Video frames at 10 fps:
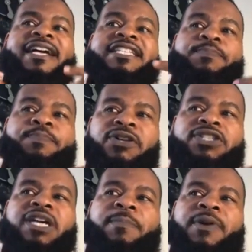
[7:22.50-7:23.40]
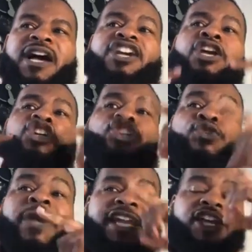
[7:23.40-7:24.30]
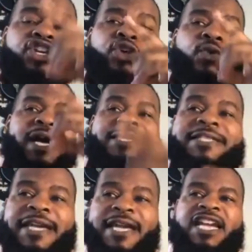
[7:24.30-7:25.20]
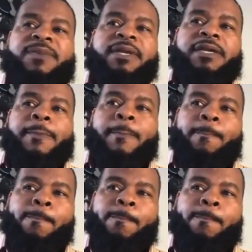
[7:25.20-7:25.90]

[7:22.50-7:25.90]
is built upon treating you as the enemy.